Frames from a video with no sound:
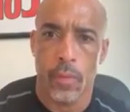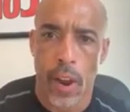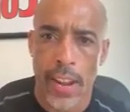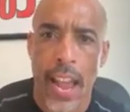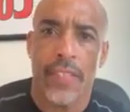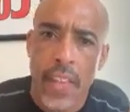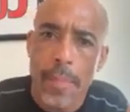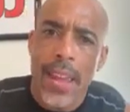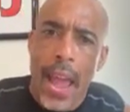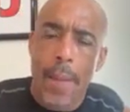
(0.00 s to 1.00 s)
Right? And then
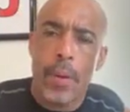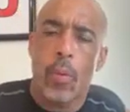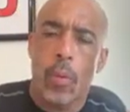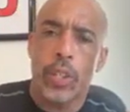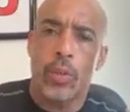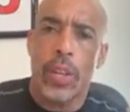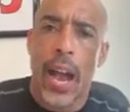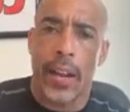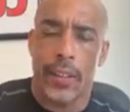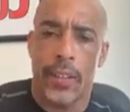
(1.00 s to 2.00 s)
be happy with what you
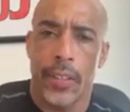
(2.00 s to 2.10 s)
got.